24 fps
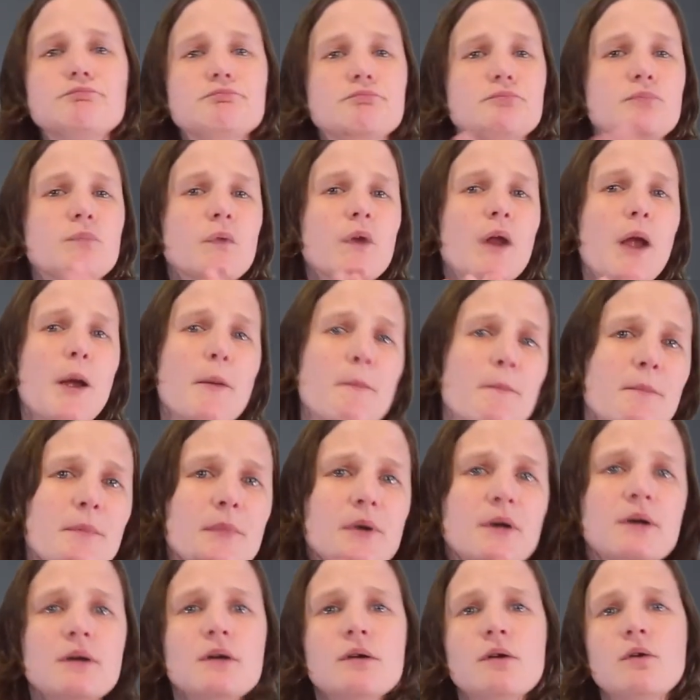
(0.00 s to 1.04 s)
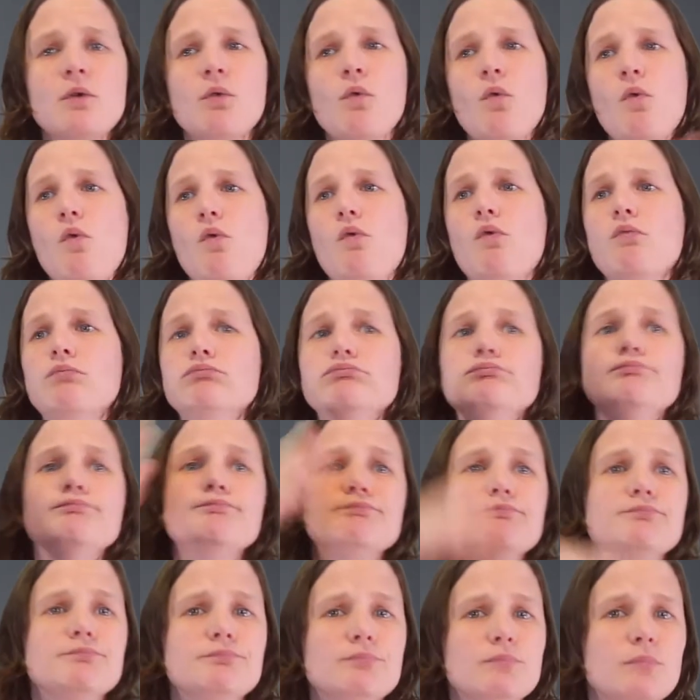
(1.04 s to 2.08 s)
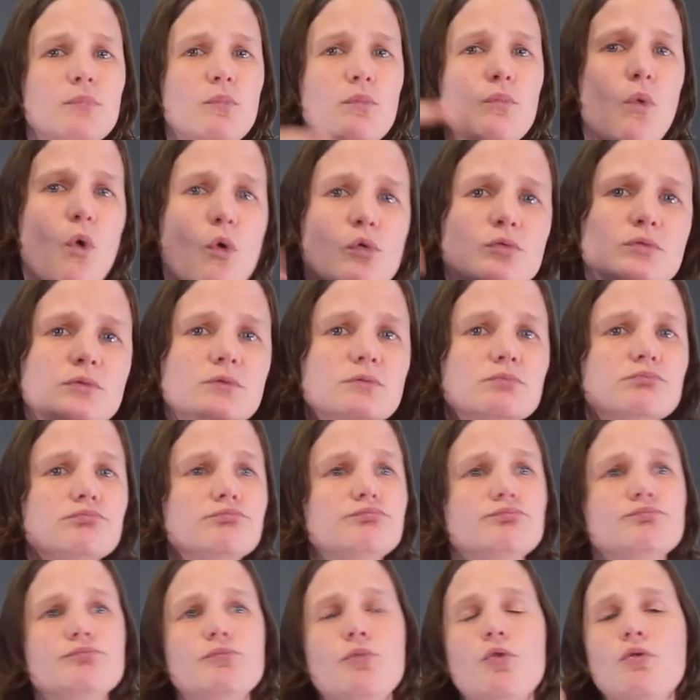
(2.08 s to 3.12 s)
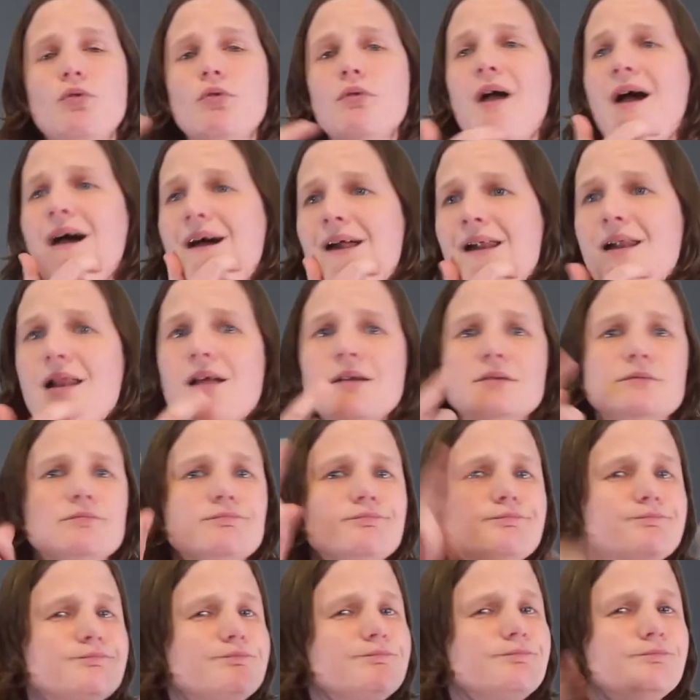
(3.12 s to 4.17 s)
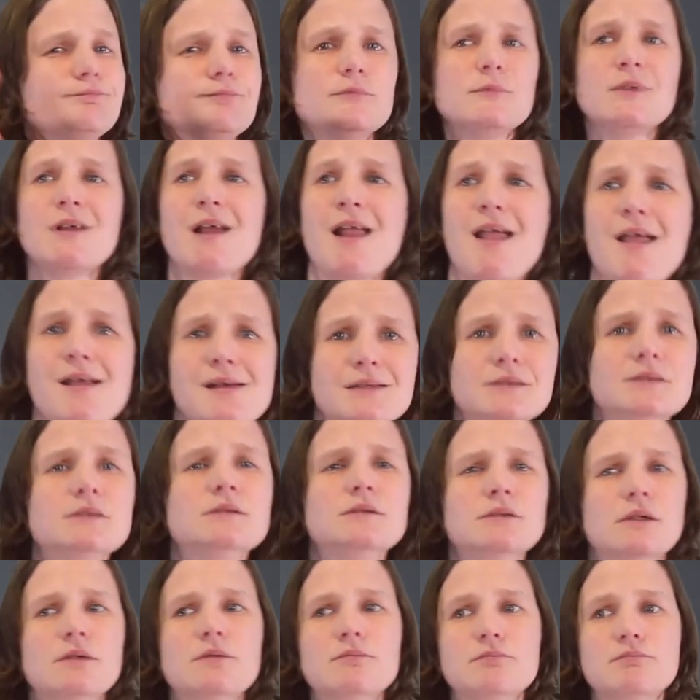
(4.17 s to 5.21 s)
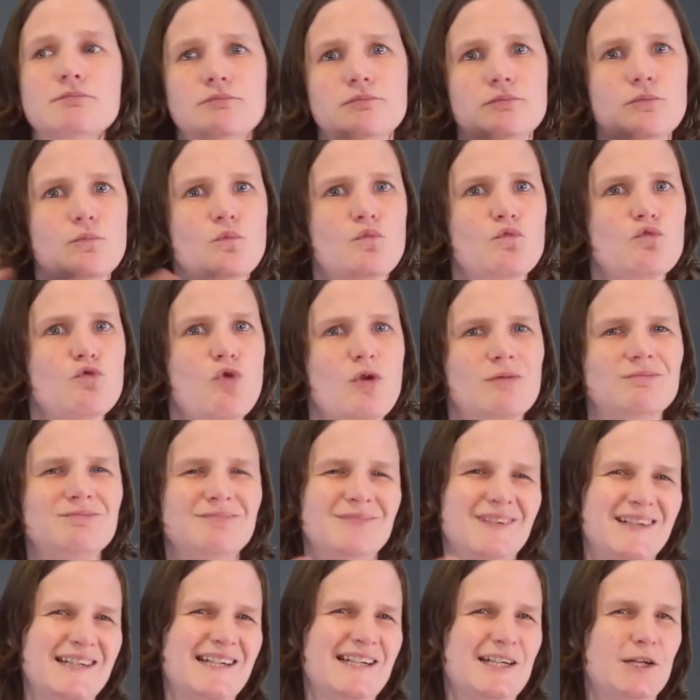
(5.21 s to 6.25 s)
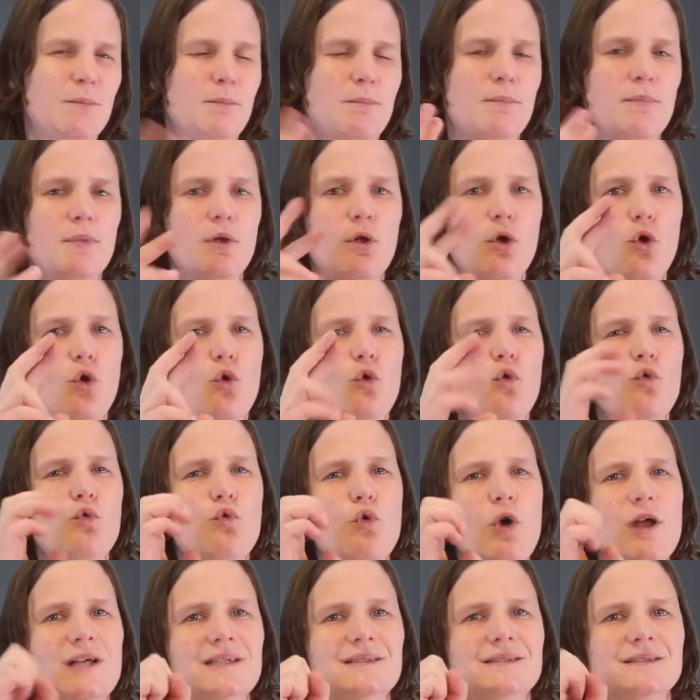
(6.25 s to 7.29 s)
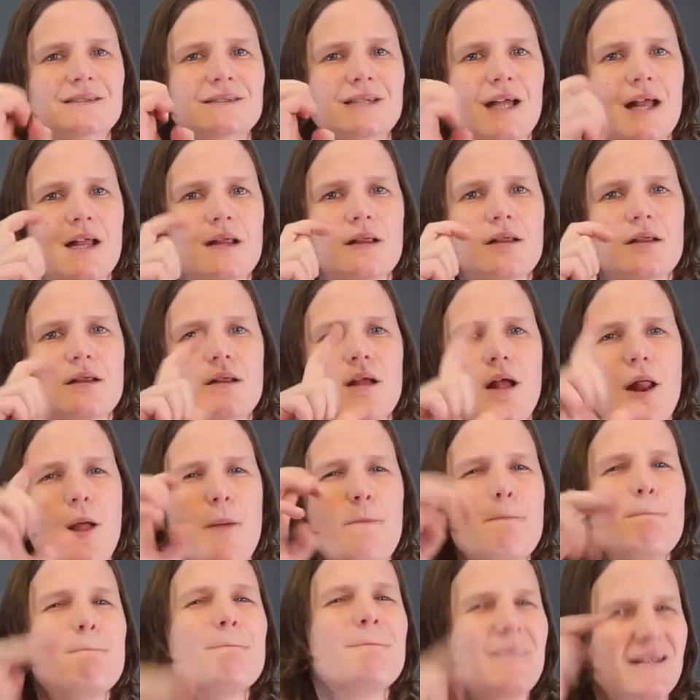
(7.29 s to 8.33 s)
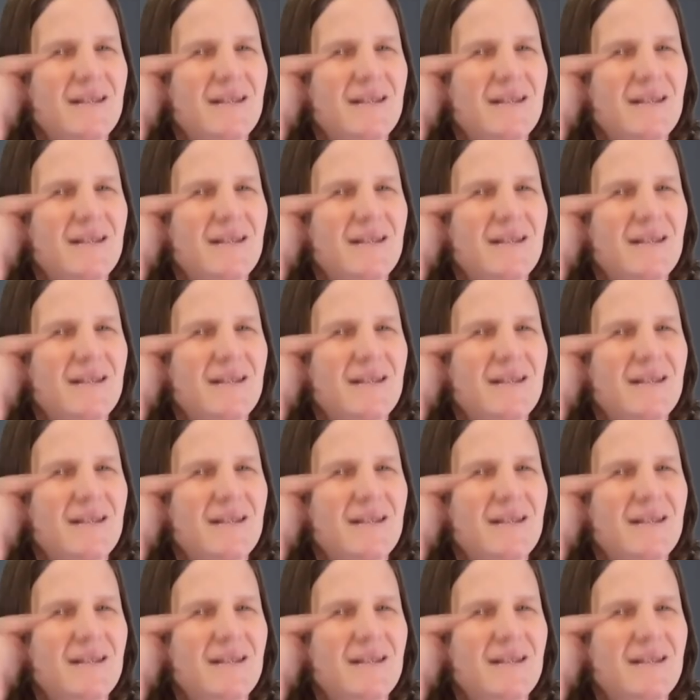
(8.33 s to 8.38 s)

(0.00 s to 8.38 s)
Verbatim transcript: for refugees who wish to leave the camp and be re- relocated to other countries like America, Canada, England, and so forth.